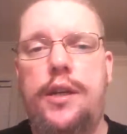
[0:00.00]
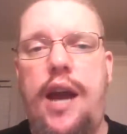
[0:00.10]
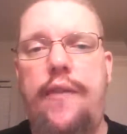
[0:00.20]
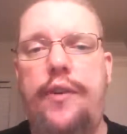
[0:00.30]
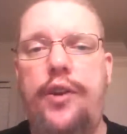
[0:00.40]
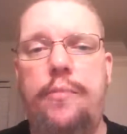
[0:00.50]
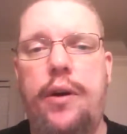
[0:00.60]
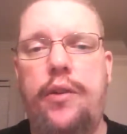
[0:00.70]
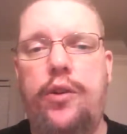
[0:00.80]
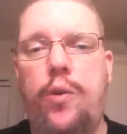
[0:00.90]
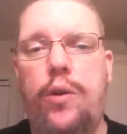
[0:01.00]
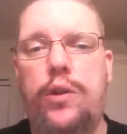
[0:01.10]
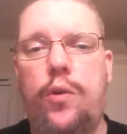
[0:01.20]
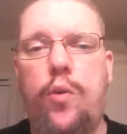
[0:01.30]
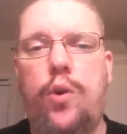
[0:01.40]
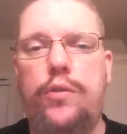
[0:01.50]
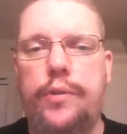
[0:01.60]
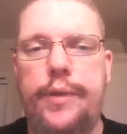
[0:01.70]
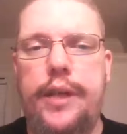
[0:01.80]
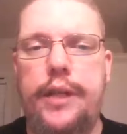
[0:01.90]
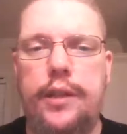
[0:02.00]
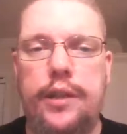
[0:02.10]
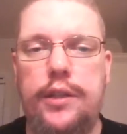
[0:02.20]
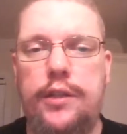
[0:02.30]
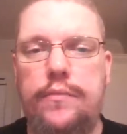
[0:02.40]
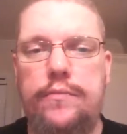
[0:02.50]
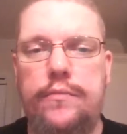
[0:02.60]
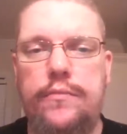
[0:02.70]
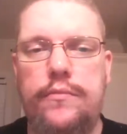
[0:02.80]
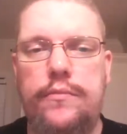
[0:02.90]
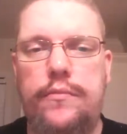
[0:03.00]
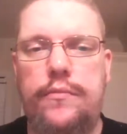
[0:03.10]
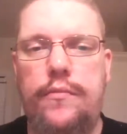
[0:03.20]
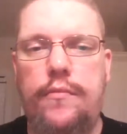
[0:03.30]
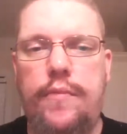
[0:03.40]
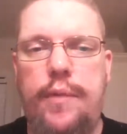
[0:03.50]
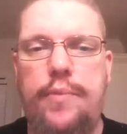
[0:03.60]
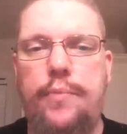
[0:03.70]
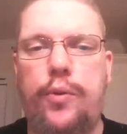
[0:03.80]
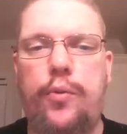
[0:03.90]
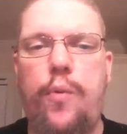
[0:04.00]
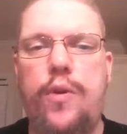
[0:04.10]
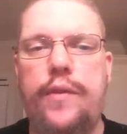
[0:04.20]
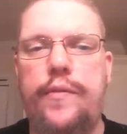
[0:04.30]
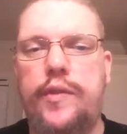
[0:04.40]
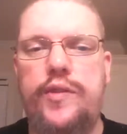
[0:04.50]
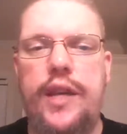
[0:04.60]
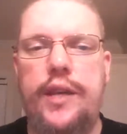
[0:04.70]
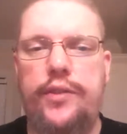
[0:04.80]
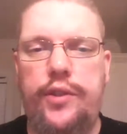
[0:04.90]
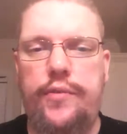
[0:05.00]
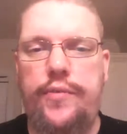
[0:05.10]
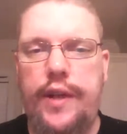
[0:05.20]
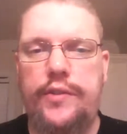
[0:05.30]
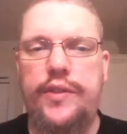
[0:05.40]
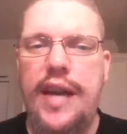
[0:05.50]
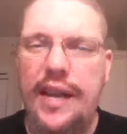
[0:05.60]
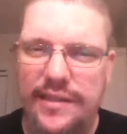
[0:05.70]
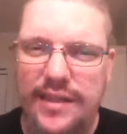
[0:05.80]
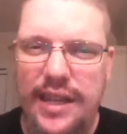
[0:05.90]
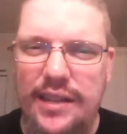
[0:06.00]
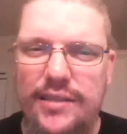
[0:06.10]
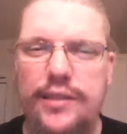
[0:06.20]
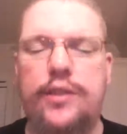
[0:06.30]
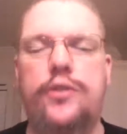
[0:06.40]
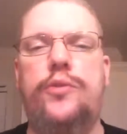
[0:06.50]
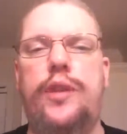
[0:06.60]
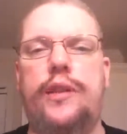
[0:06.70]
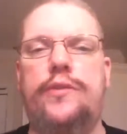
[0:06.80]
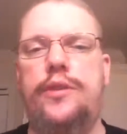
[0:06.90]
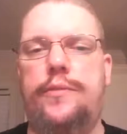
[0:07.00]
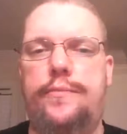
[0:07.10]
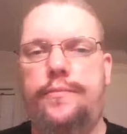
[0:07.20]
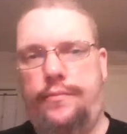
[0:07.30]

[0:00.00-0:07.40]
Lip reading: Having your mother called a whore repeatedly by people who won't even say it to your face has a tendency to do that to you.